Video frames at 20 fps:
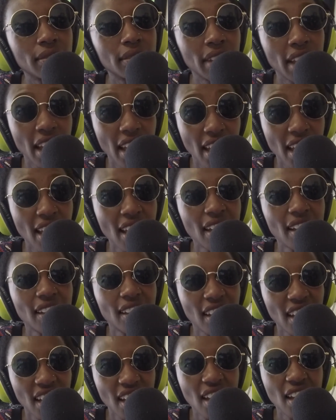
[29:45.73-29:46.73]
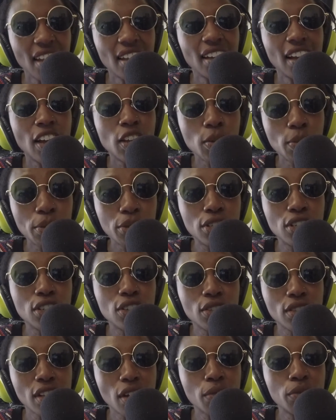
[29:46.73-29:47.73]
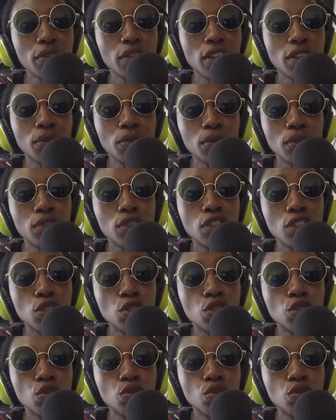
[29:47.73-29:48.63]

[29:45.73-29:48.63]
Are you putting yourself in the shoes?